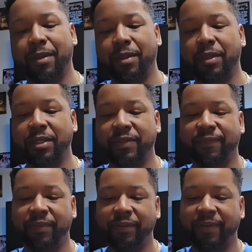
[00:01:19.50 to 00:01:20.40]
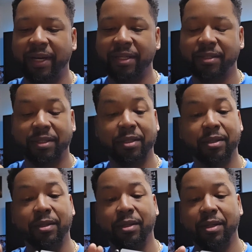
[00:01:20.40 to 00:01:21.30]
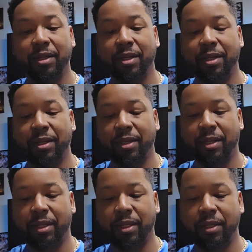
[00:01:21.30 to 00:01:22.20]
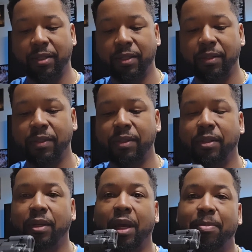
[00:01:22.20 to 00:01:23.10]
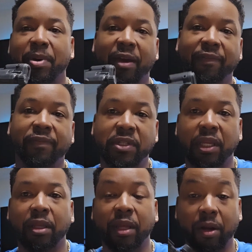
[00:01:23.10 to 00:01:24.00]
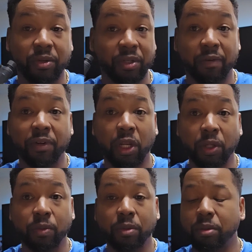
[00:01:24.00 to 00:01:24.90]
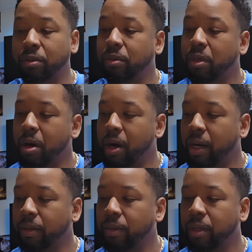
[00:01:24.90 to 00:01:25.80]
This device is a Peq-15 airsoft clone. All right.